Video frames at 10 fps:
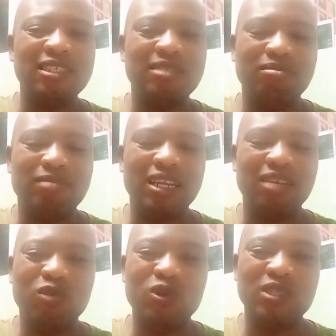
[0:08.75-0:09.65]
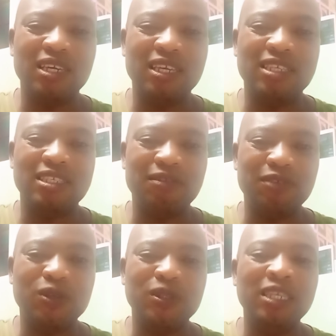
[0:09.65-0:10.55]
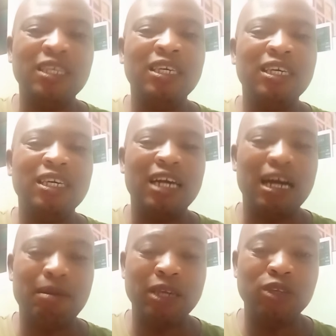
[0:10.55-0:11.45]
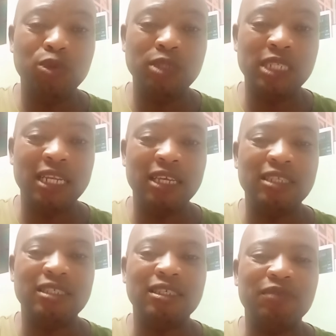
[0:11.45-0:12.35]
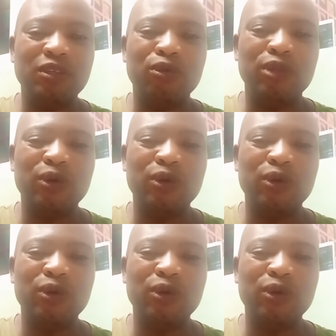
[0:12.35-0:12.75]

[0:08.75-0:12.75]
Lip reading: My name once again is David Oni, and my YouTube channel is David Oni.